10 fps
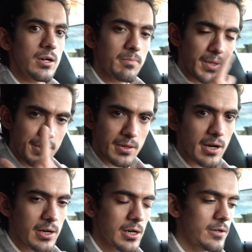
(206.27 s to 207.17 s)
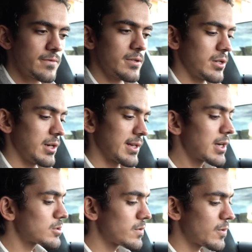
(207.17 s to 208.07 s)
Here I have a
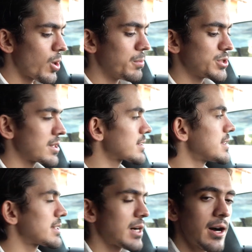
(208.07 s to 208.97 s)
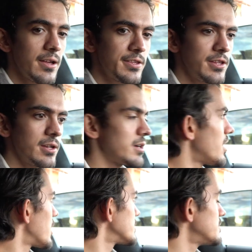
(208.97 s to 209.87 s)
set of options that I think
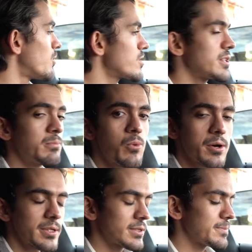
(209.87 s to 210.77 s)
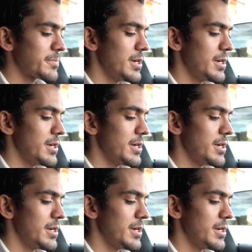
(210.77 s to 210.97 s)
are the most important,